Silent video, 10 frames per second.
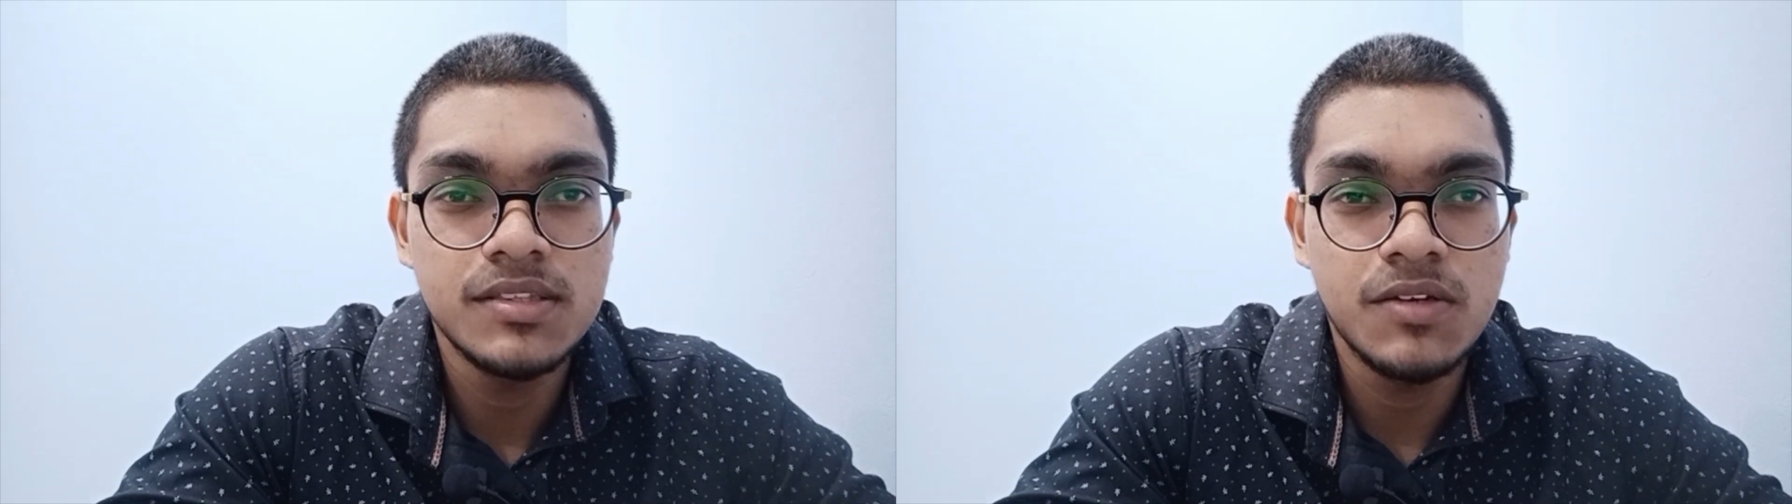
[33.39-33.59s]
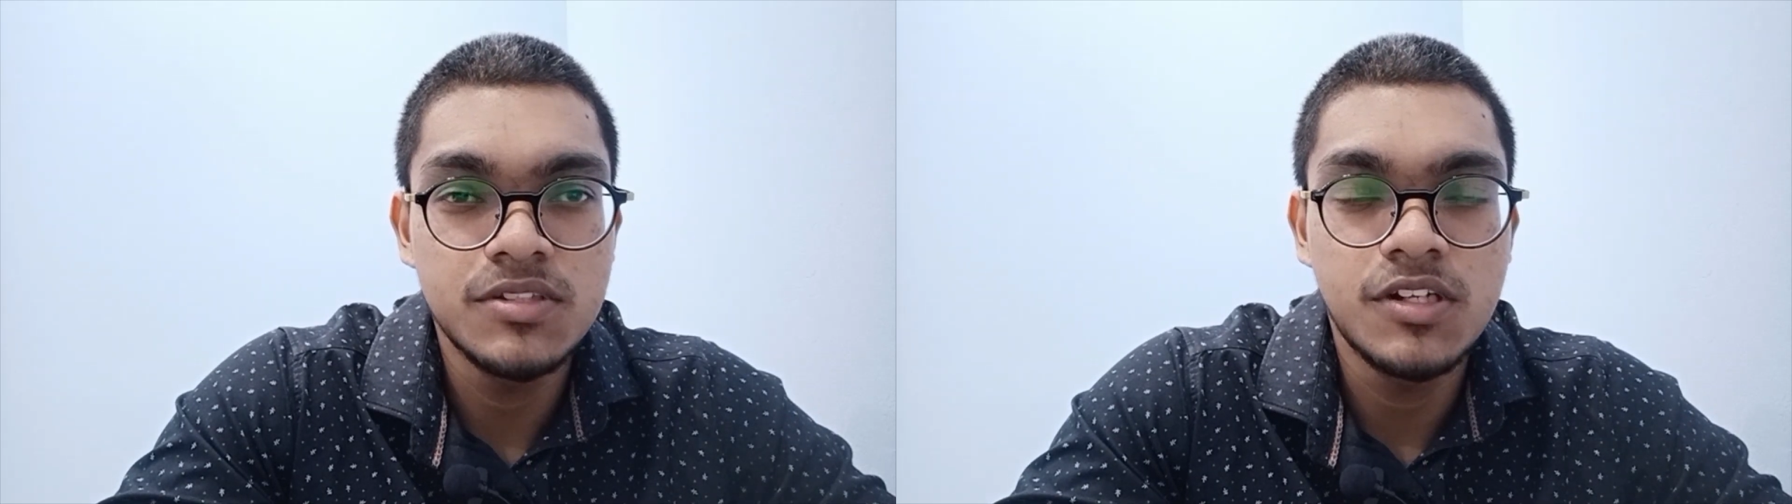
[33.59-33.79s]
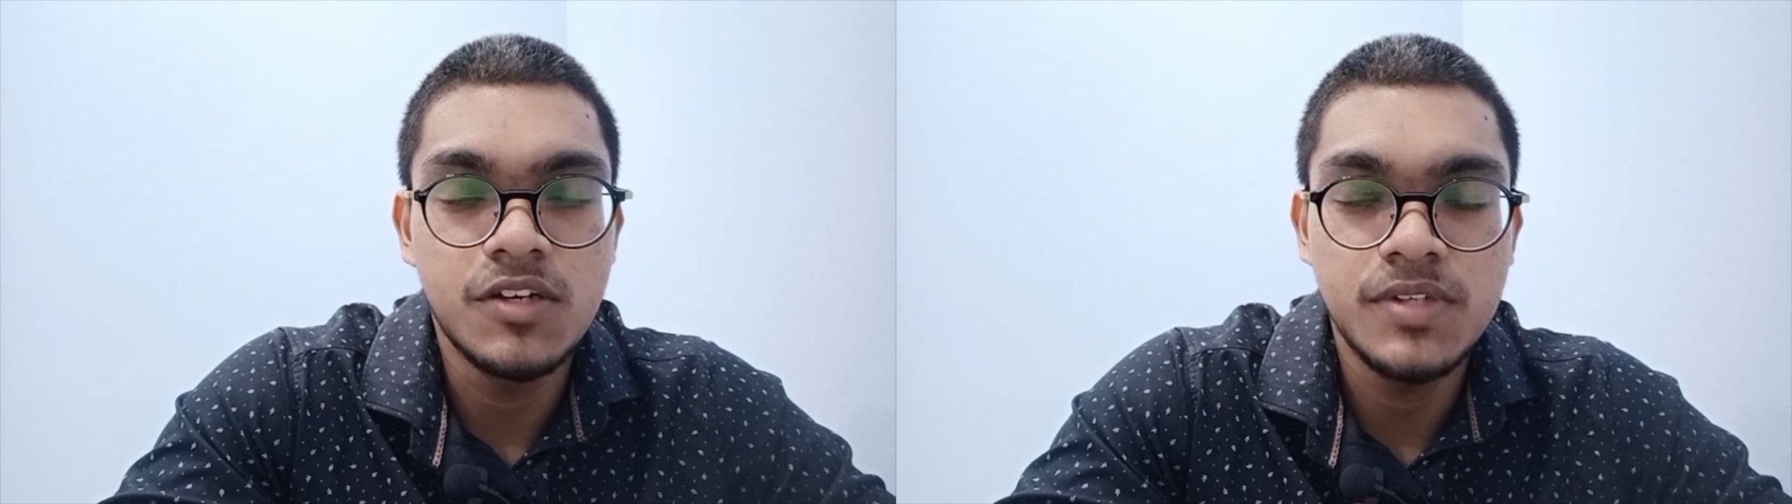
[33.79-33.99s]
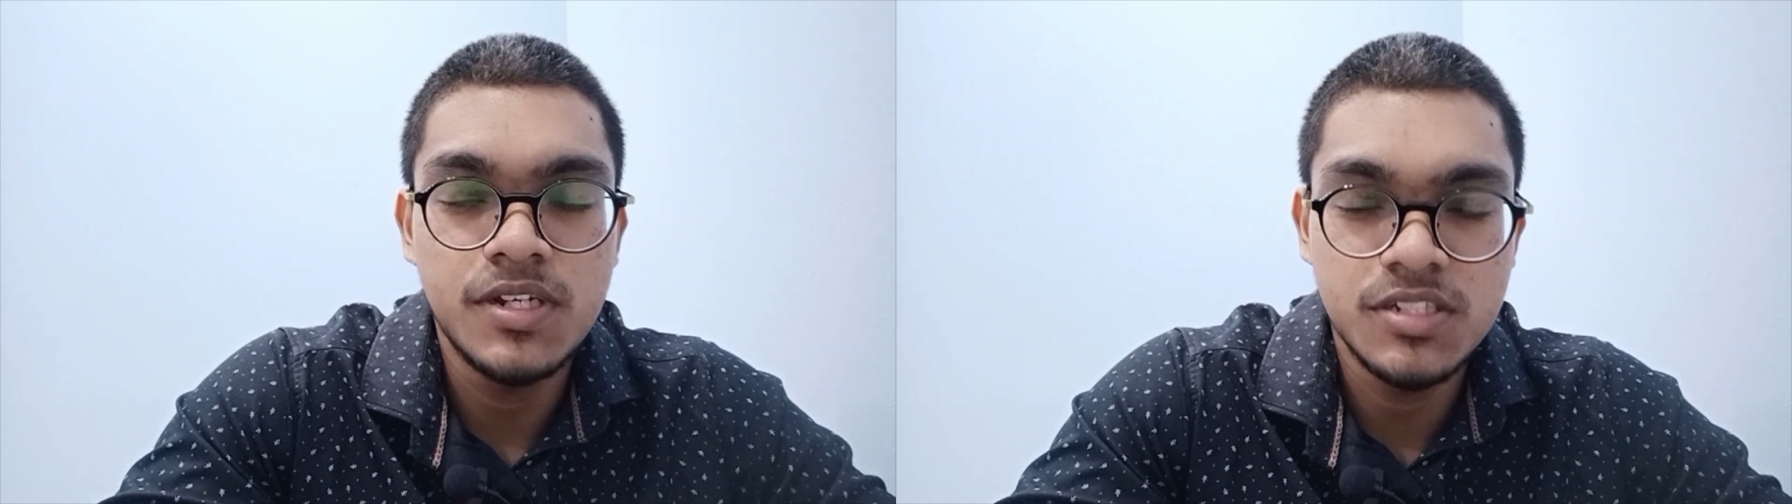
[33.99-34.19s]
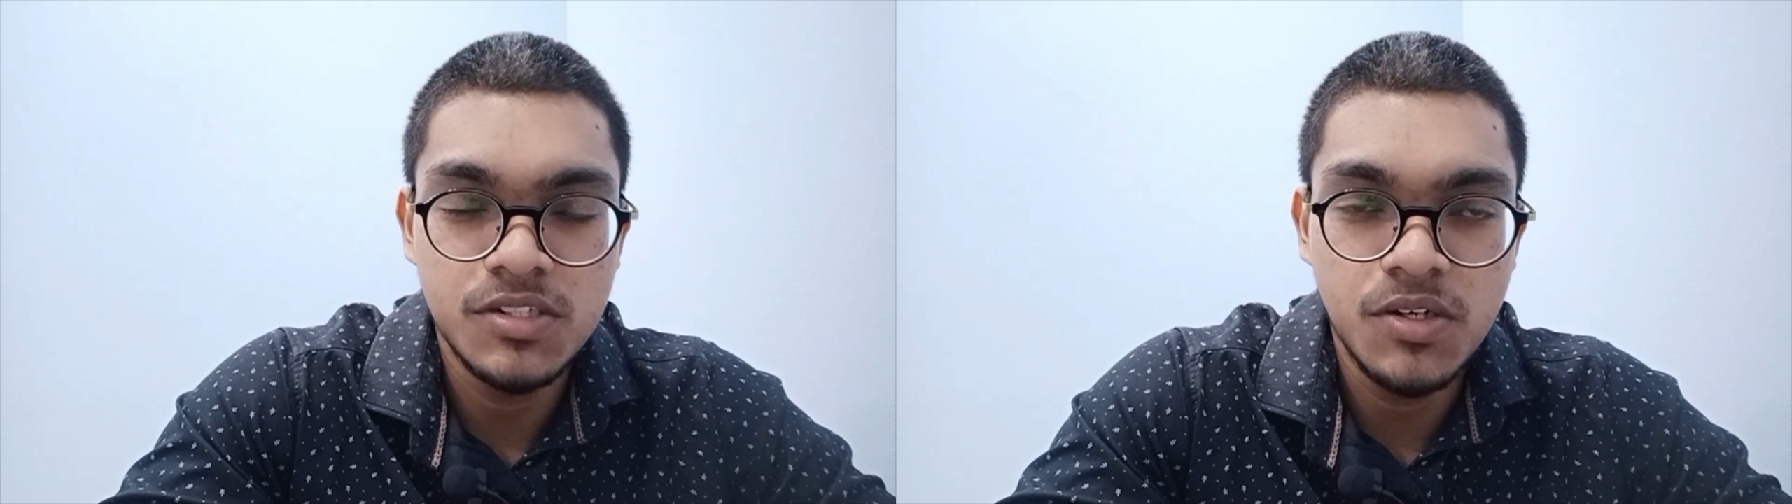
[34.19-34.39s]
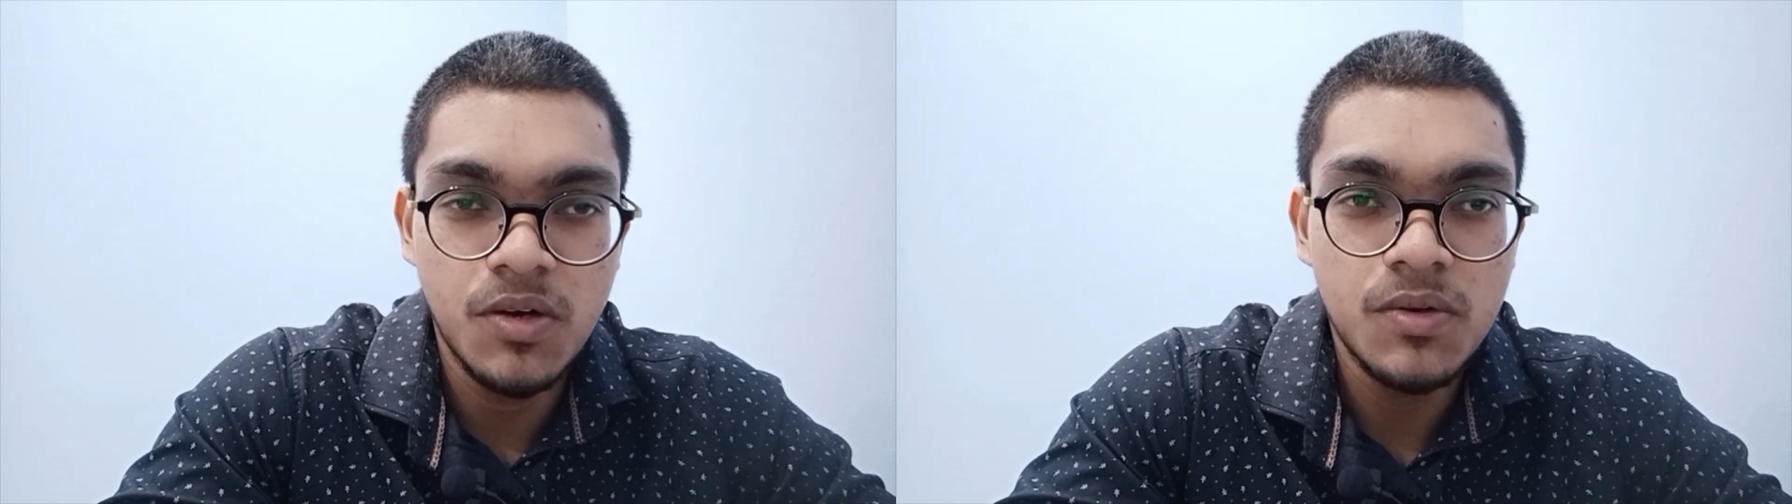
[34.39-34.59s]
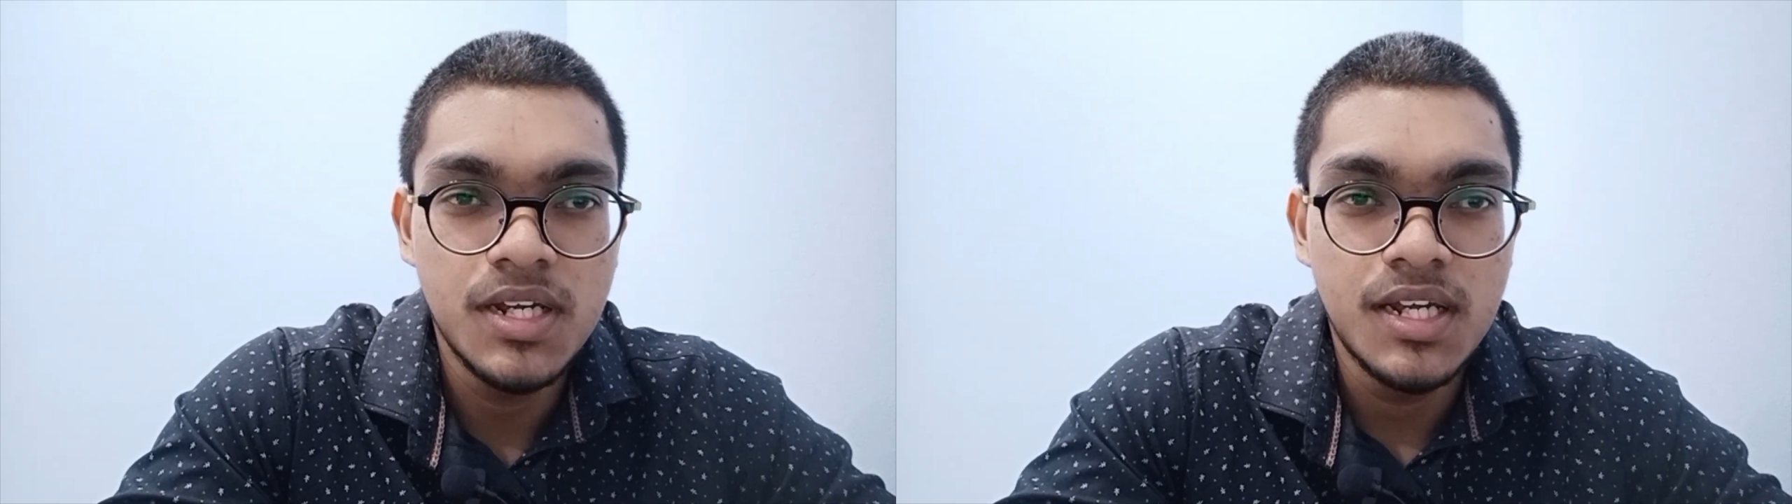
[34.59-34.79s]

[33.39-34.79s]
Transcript: thousands of years ago,